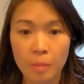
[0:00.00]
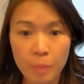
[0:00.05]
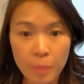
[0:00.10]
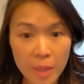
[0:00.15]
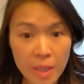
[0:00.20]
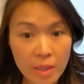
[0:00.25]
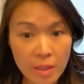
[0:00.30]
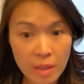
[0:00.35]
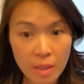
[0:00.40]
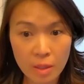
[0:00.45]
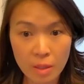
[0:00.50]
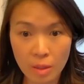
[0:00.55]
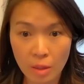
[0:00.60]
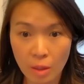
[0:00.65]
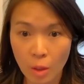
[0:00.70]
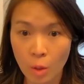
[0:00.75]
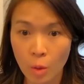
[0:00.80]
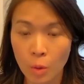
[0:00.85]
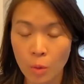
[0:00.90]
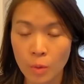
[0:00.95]
business
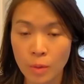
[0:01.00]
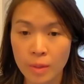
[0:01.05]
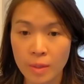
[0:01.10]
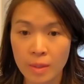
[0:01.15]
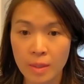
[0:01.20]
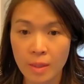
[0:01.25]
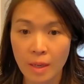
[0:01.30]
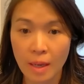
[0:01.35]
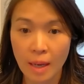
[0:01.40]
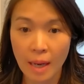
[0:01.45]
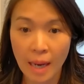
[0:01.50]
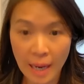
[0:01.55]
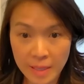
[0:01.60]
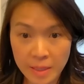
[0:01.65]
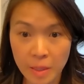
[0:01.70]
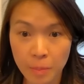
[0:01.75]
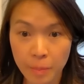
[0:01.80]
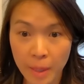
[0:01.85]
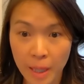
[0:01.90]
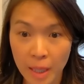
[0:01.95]
loans,
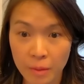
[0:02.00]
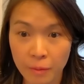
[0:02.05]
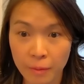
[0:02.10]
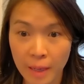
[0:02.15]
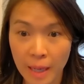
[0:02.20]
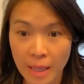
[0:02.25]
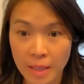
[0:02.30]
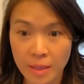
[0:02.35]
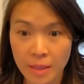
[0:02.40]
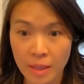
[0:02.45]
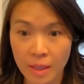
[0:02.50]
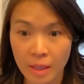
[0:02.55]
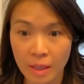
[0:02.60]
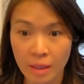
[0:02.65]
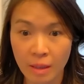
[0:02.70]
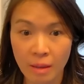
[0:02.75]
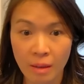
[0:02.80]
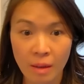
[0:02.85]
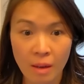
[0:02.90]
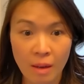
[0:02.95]
asset-backed
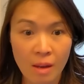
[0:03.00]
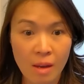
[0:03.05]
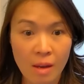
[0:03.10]
financing.